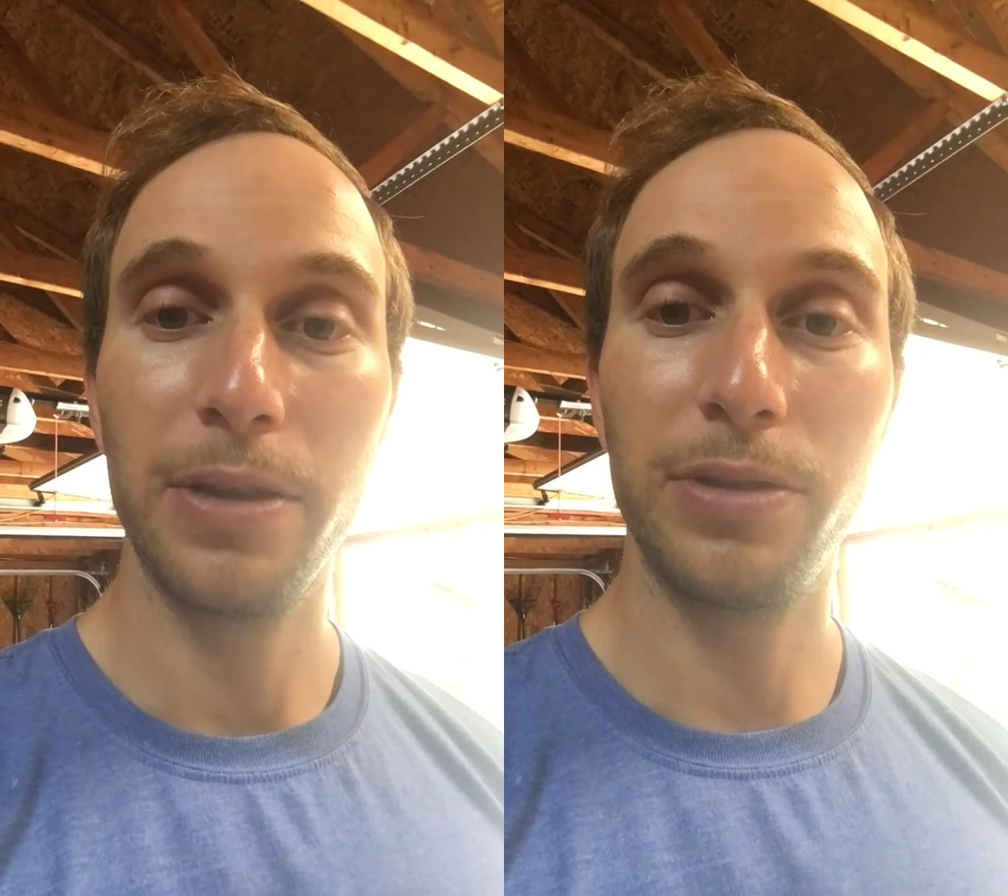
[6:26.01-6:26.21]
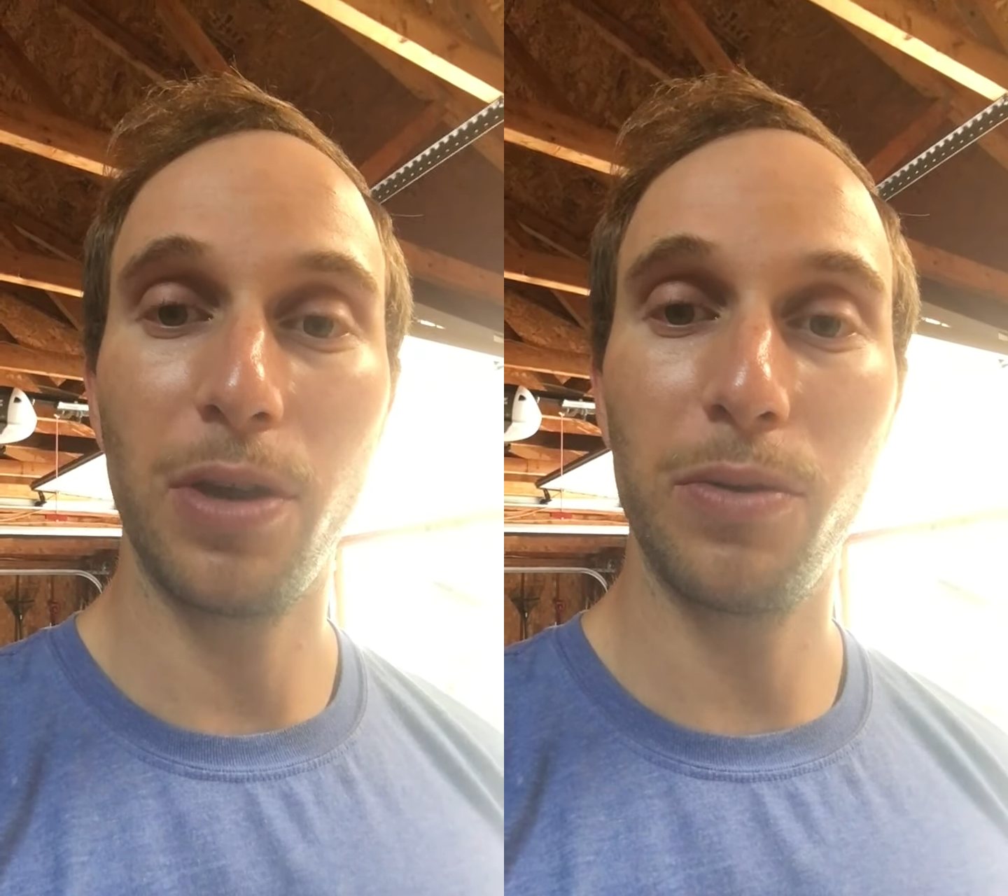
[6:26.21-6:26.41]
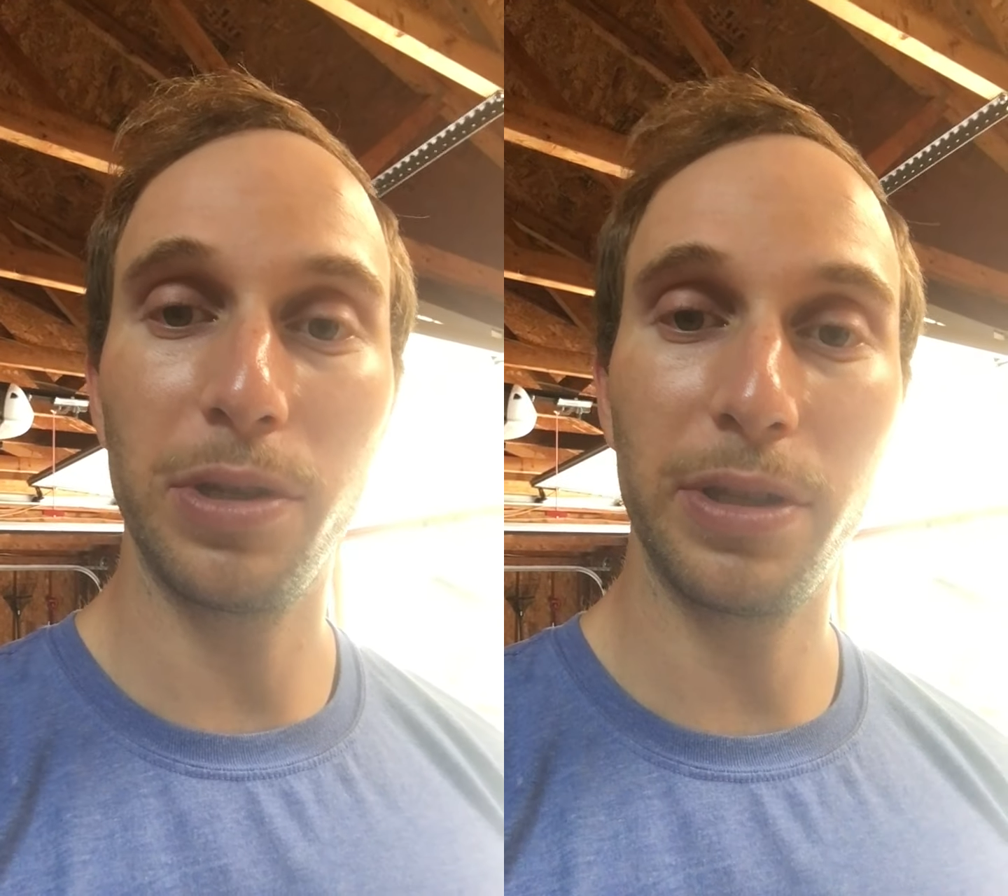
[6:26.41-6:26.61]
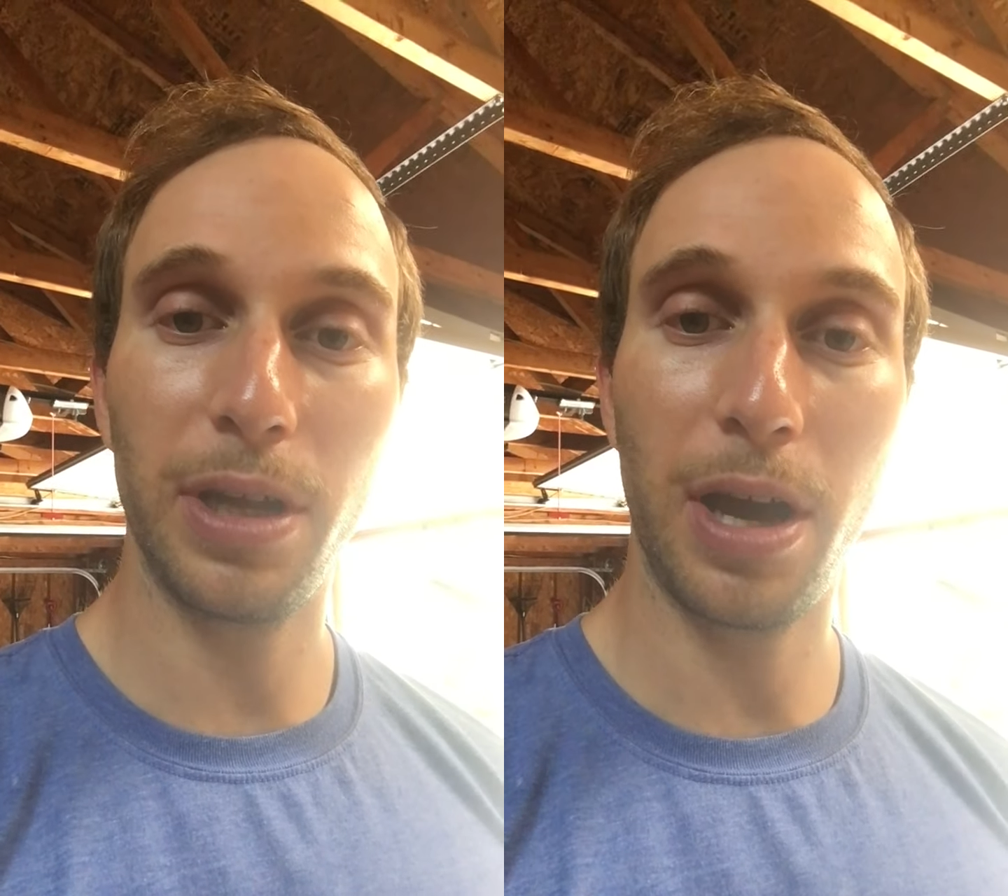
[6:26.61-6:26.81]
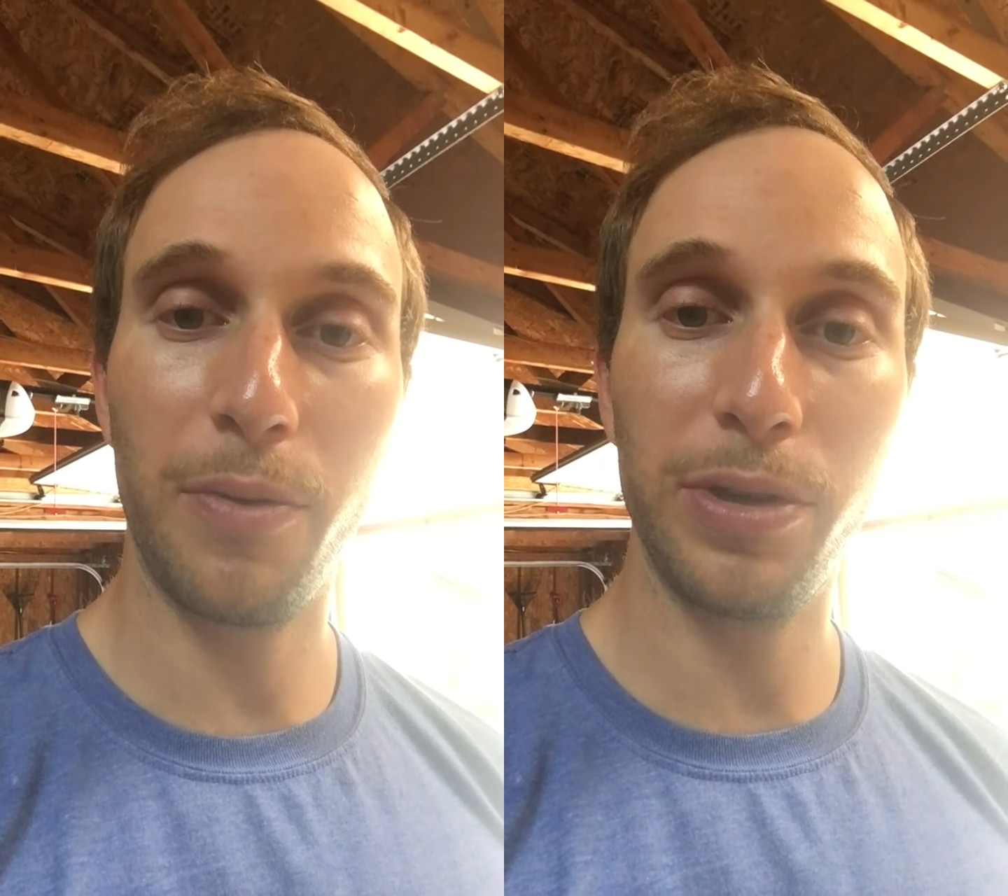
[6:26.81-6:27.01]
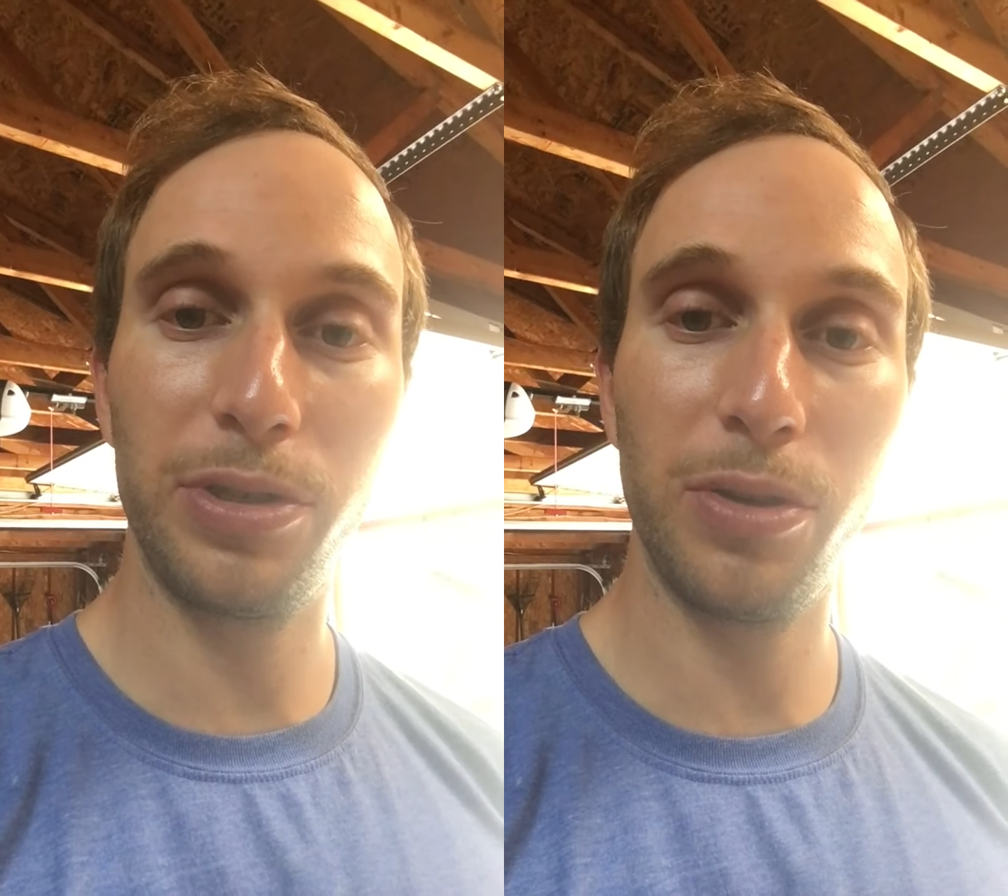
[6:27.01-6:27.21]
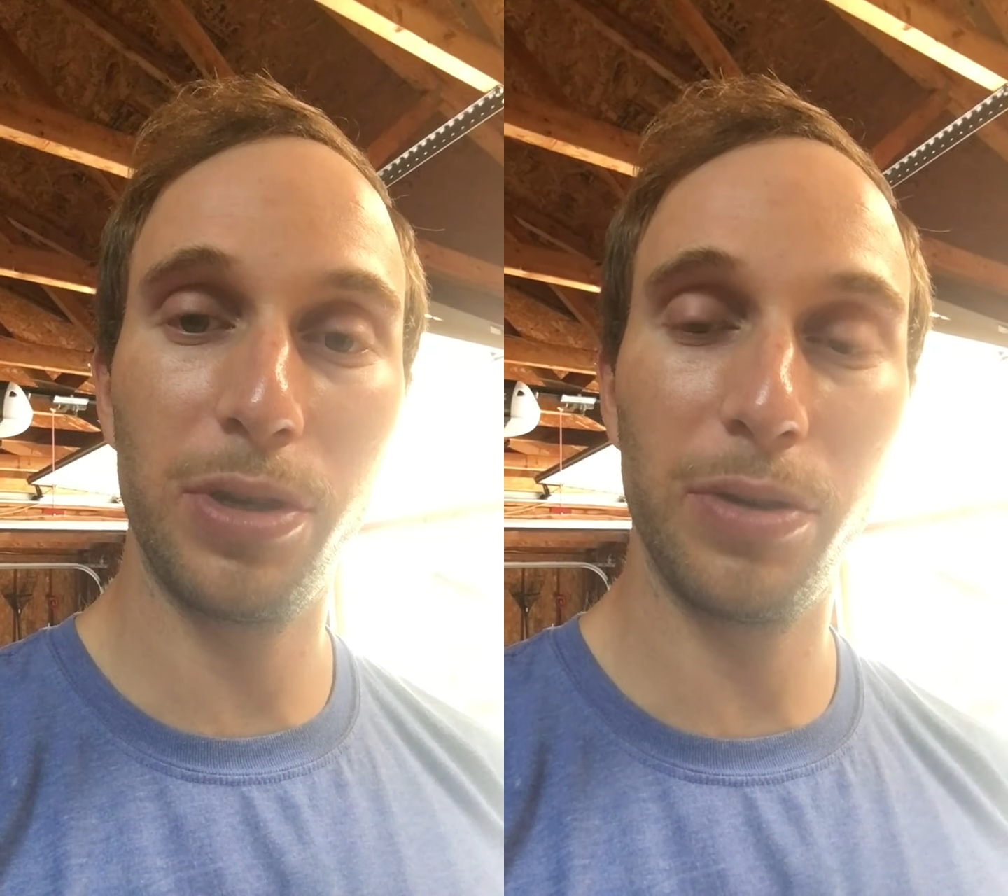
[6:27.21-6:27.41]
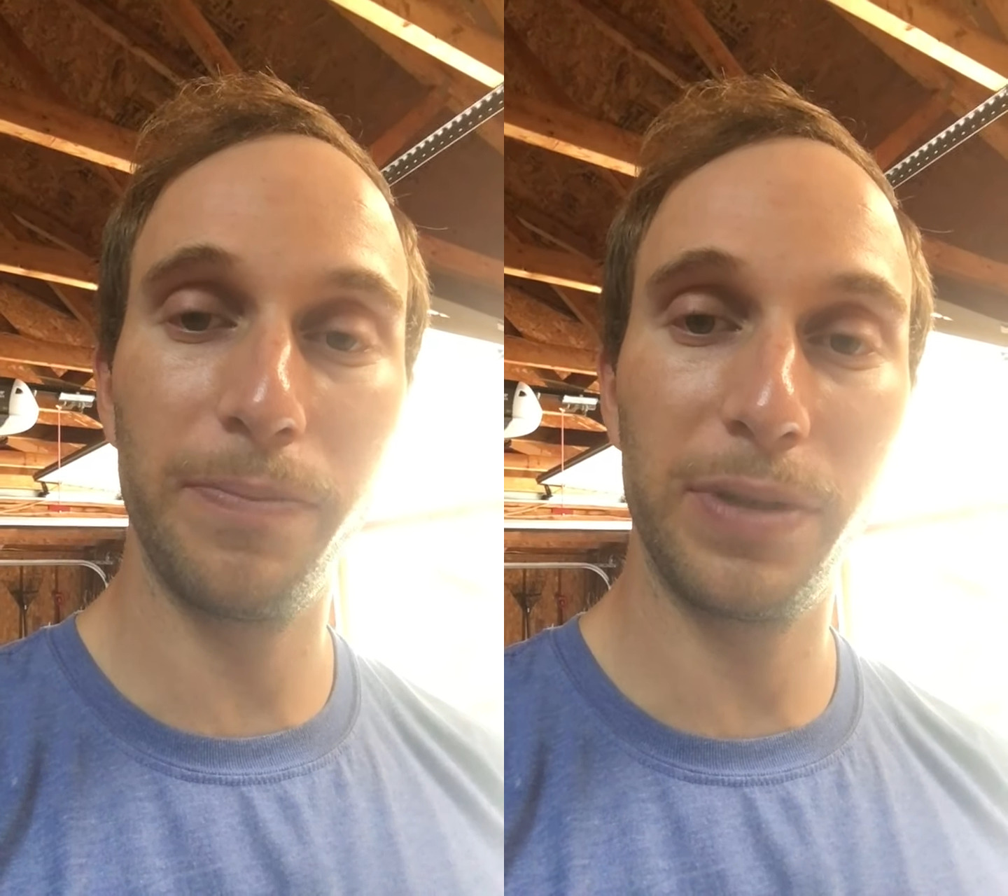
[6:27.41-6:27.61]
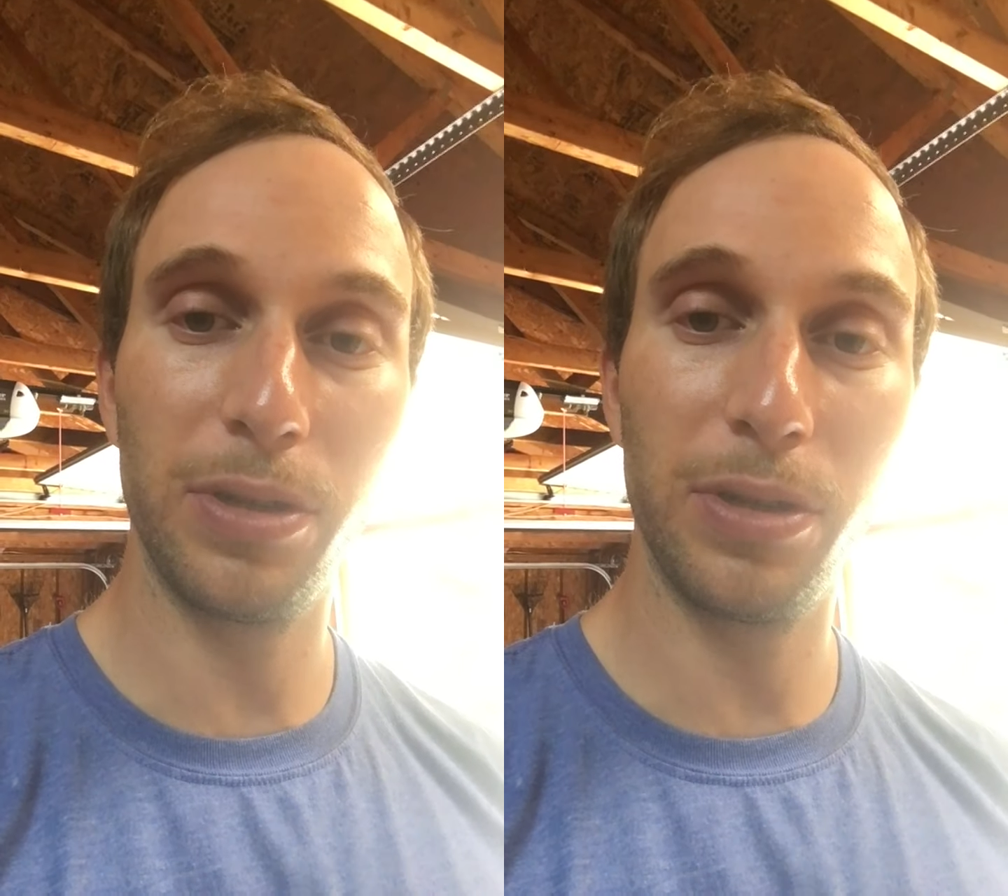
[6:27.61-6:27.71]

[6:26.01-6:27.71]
So I want you to,